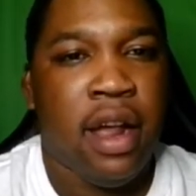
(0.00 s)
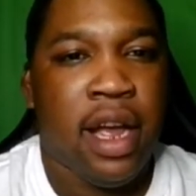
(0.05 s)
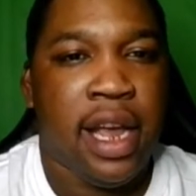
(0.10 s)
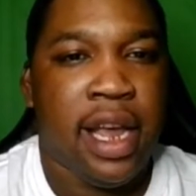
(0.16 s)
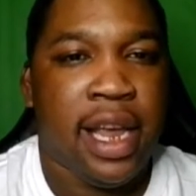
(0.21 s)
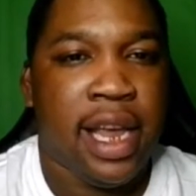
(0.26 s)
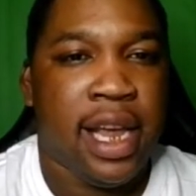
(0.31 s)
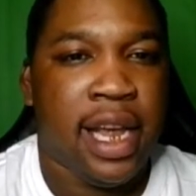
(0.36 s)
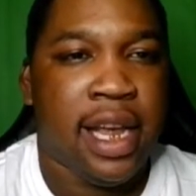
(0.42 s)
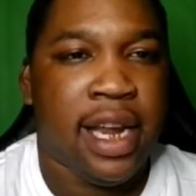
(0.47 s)

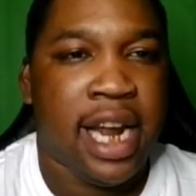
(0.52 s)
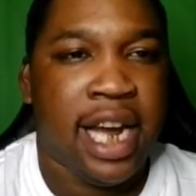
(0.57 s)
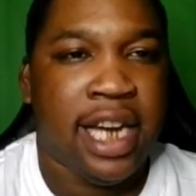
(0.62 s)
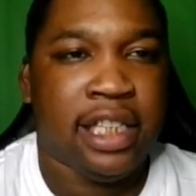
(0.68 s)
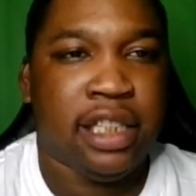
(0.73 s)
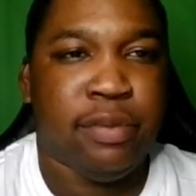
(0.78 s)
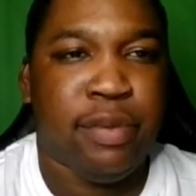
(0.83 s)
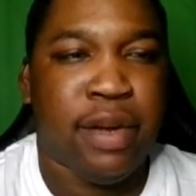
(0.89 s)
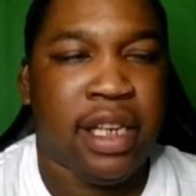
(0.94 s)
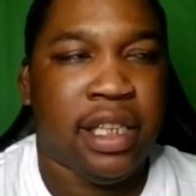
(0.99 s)
And I
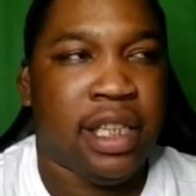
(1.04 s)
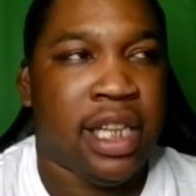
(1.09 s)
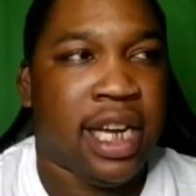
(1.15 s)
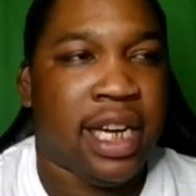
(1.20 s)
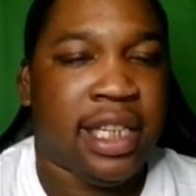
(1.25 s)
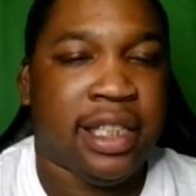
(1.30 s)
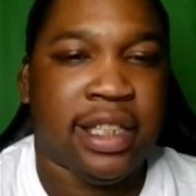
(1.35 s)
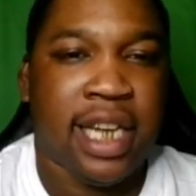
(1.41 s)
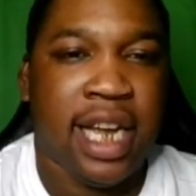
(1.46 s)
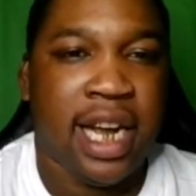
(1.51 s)
expect, like
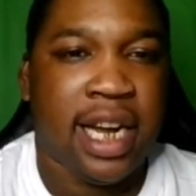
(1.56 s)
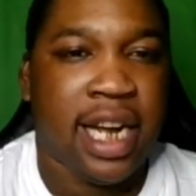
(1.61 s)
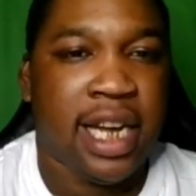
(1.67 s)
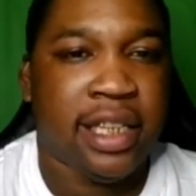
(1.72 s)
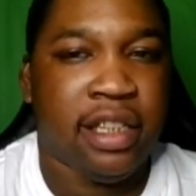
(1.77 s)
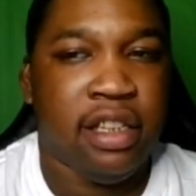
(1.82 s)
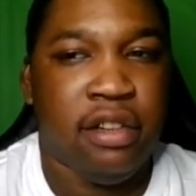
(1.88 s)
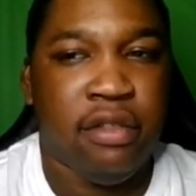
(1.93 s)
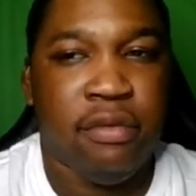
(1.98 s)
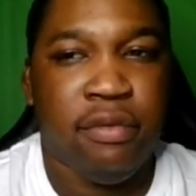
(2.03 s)
I said, I
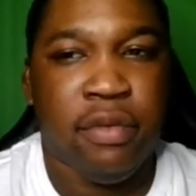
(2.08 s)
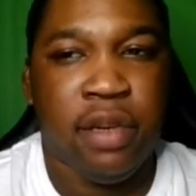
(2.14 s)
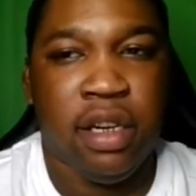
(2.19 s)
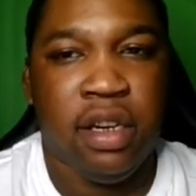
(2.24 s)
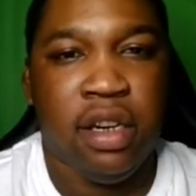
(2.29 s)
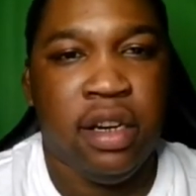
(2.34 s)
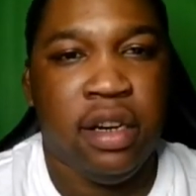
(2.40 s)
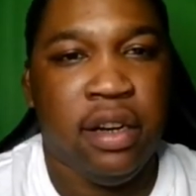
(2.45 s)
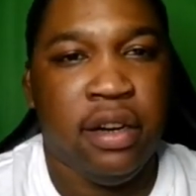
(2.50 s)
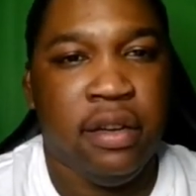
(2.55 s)
got them
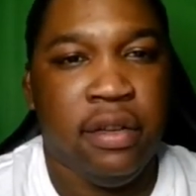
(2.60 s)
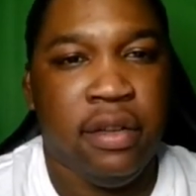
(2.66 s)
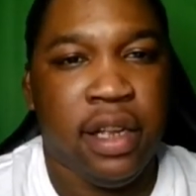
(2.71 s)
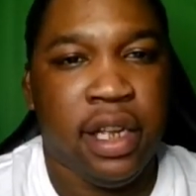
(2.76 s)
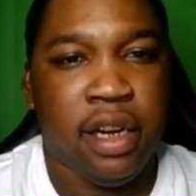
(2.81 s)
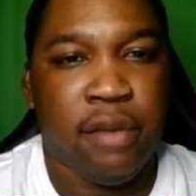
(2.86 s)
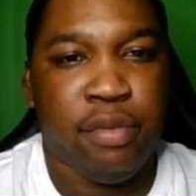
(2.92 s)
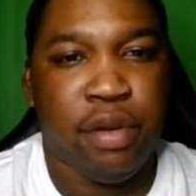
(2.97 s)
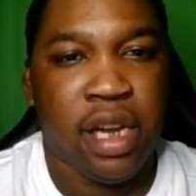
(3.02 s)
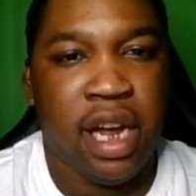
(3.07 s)
uh, in
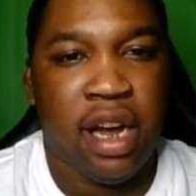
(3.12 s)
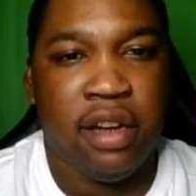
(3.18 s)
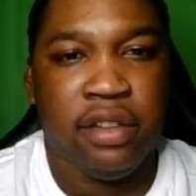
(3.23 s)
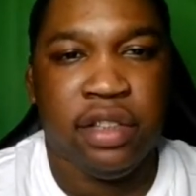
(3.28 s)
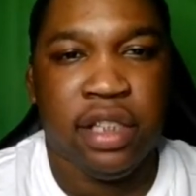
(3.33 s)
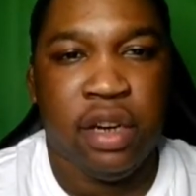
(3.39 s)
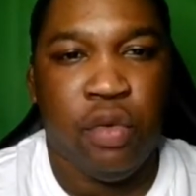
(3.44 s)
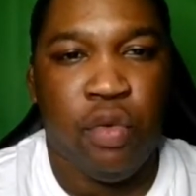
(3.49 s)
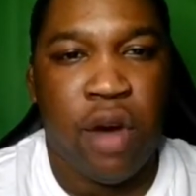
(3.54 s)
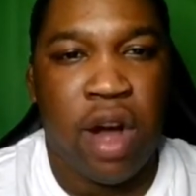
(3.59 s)
the playoffs
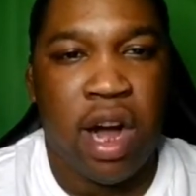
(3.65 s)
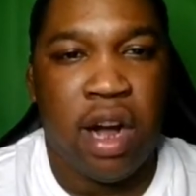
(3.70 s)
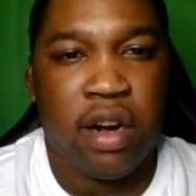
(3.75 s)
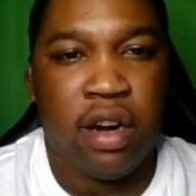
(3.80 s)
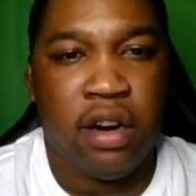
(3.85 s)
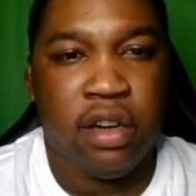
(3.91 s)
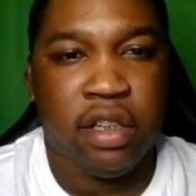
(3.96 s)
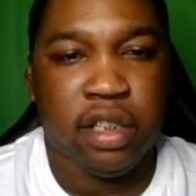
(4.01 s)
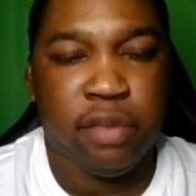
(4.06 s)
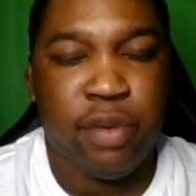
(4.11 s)
in a wild
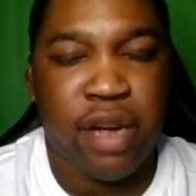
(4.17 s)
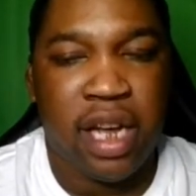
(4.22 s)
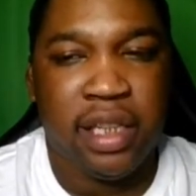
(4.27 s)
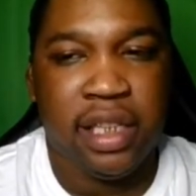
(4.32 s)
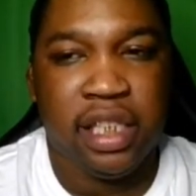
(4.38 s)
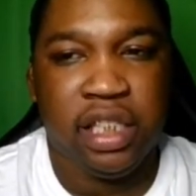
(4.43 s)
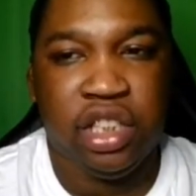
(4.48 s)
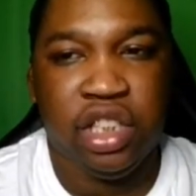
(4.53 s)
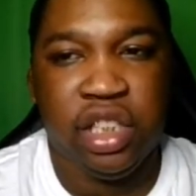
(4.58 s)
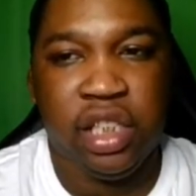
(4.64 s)
card spot
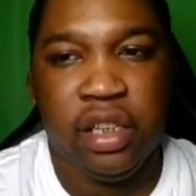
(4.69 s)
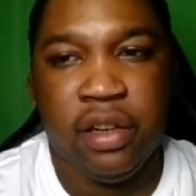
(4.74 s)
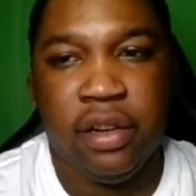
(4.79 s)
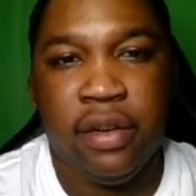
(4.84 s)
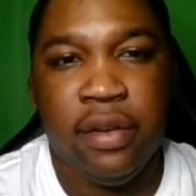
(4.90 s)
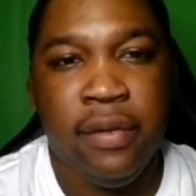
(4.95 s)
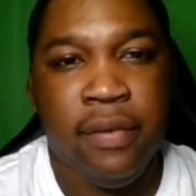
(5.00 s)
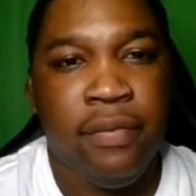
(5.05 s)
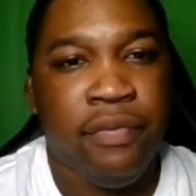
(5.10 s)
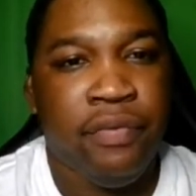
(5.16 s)
this year.